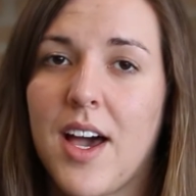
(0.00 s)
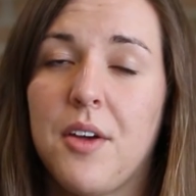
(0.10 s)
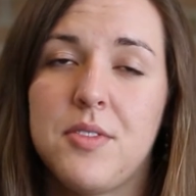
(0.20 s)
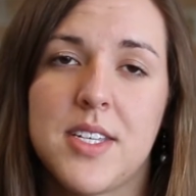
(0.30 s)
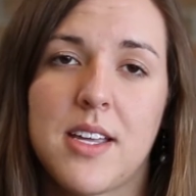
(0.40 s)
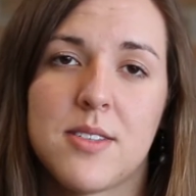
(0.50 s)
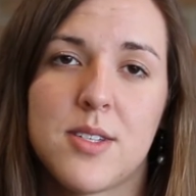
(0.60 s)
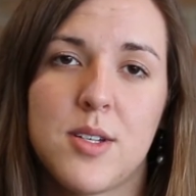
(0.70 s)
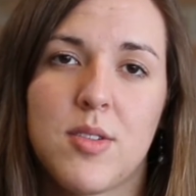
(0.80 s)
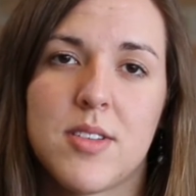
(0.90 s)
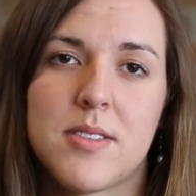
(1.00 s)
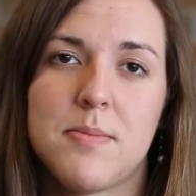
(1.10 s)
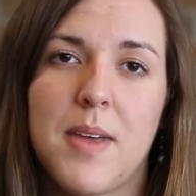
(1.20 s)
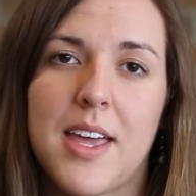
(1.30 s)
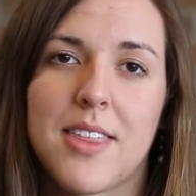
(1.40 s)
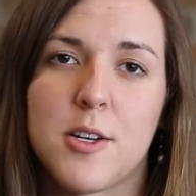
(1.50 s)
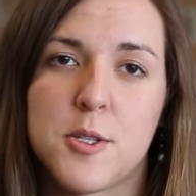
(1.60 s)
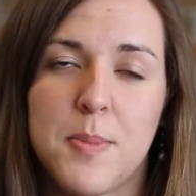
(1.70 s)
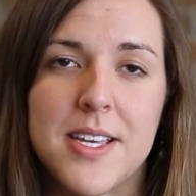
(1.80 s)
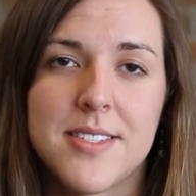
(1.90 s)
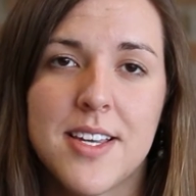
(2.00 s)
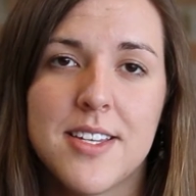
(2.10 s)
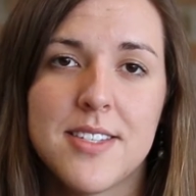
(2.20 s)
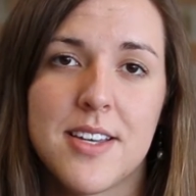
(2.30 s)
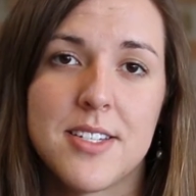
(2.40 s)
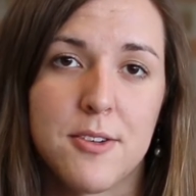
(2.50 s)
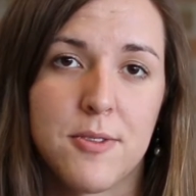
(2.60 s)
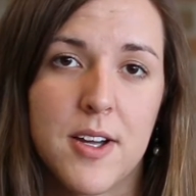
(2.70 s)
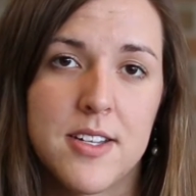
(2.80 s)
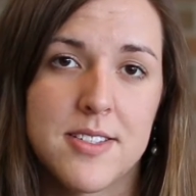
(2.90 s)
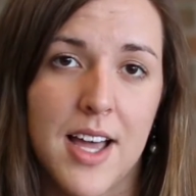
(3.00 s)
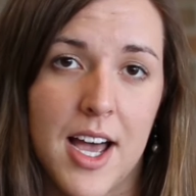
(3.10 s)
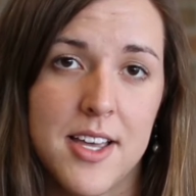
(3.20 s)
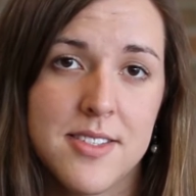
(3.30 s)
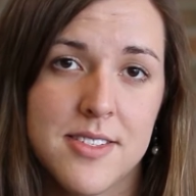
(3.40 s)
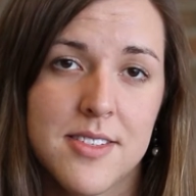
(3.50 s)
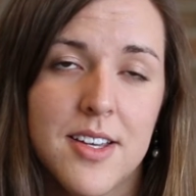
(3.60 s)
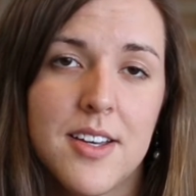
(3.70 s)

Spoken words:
I've seen students make their spaces a different size